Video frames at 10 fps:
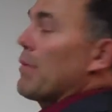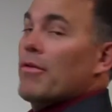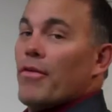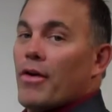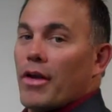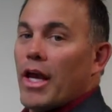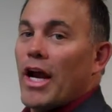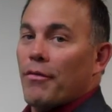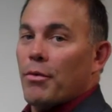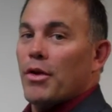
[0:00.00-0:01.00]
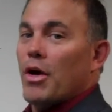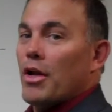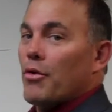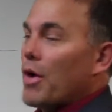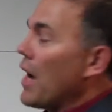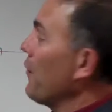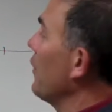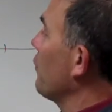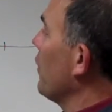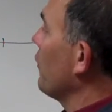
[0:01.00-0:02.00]
got to be very careful when you go ahead and graph
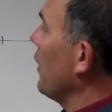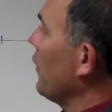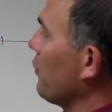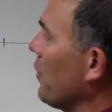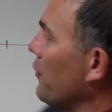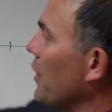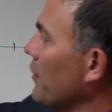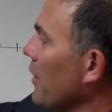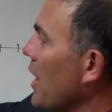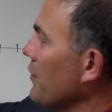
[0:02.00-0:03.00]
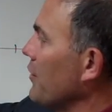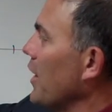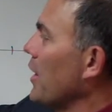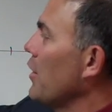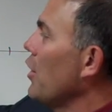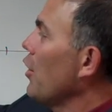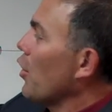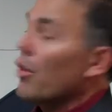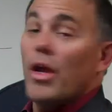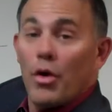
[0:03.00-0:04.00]
these ones like this where it says less than,
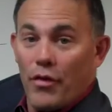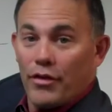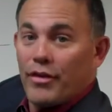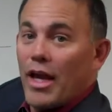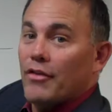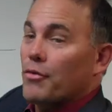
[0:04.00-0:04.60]
or in this case